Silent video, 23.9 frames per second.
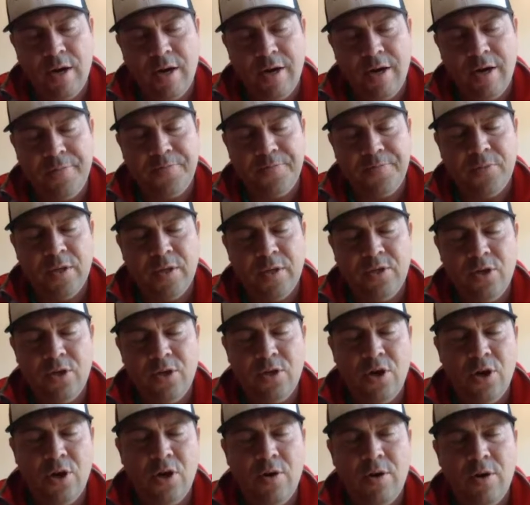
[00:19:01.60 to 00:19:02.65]
to know and to
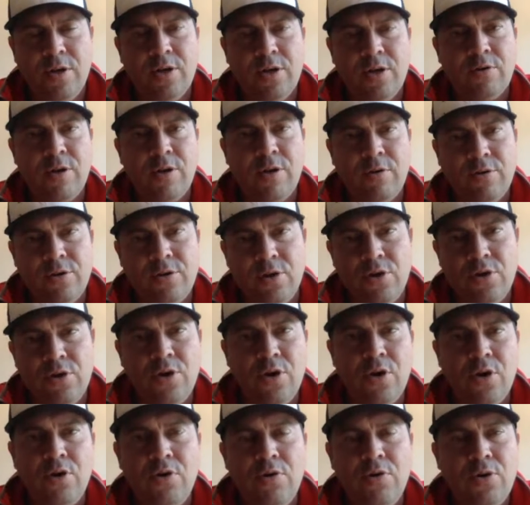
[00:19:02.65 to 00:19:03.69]
grow, to know
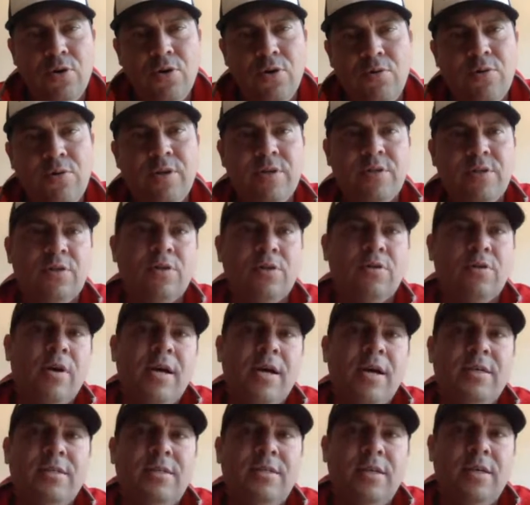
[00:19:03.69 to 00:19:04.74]
who this Christ
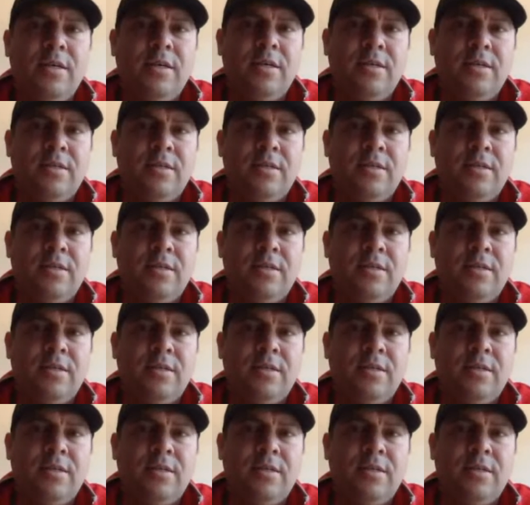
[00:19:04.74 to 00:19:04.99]
is,